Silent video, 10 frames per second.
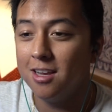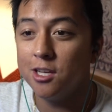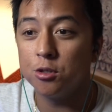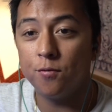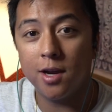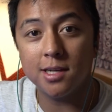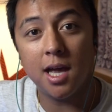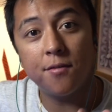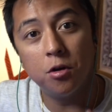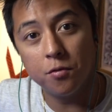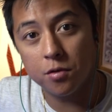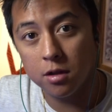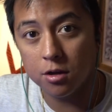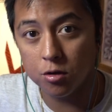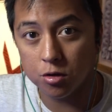So if you guys haven't
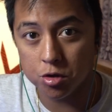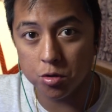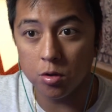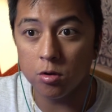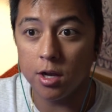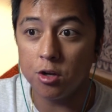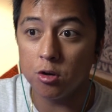overclocked your controller and you're a